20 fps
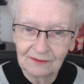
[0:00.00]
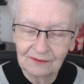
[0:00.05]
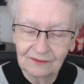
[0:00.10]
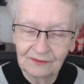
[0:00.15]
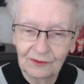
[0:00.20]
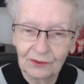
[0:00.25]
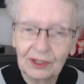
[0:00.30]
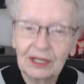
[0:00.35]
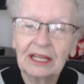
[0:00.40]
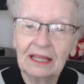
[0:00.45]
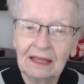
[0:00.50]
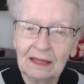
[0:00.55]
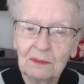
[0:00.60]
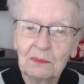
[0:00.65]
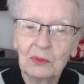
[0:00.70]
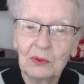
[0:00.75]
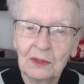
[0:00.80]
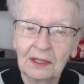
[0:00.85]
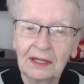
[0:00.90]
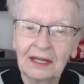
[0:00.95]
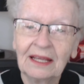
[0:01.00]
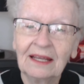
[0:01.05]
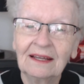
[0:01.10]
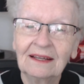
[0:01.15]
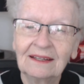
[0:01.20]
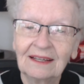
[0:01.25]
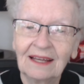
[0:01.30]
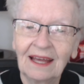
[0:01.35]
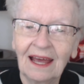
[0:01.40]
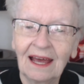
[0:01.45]
for in the morning
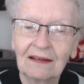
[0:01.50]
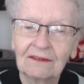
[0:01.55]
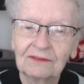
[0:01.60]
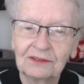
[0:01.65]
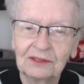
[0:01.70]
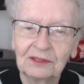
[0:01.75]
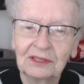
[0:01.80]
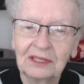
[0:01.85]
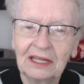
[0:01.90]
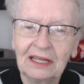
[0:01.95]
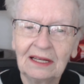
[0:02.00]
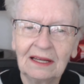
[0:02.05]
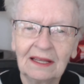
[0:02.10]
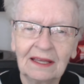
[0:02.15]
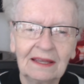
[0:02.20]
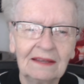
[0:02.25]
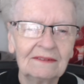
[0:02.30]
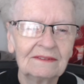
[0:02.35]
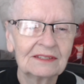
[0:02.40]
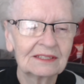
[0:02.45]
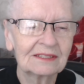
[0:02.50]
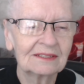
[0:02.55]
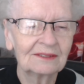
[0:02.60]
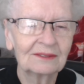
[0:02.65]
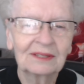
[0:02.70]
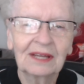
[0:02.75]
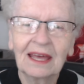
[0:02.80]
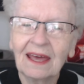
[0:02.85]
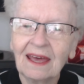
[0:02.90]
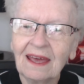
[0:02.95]
after he leaves.
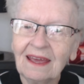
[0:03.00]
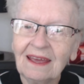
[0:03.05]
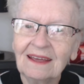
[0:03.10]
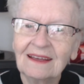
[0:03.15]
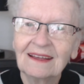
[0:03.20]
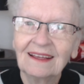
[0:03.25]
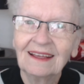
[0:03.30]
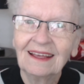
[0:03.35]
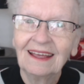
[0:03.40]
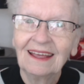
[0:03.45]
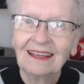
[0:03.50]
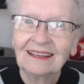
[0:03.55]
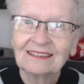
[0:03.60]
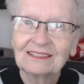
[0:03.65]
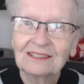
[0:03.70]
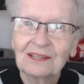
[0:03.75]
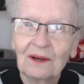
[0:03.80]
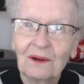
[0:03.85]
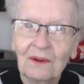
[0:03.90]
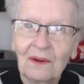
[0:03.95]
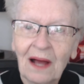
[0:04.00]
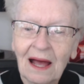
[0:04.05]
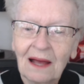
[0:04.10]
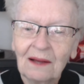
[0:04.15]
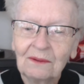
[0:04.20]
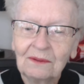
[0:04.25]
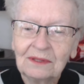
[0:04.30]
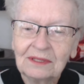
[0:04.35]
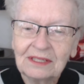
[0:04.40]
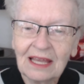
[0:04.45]
Okay? So I
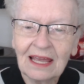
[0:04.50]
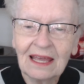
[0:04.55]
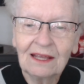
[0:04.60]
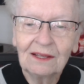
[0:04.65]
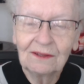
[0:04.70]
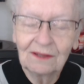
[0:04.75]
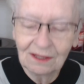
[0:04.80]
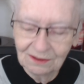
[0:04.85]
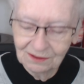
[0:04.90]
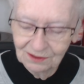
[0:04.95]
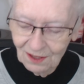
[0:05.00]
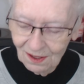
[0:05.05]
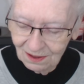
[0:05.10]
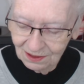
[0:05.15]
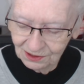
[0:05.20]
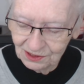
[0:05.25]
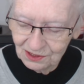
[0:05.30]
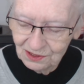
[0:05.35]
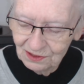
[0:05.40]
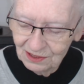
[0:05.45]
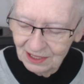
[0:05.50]
will take talk to you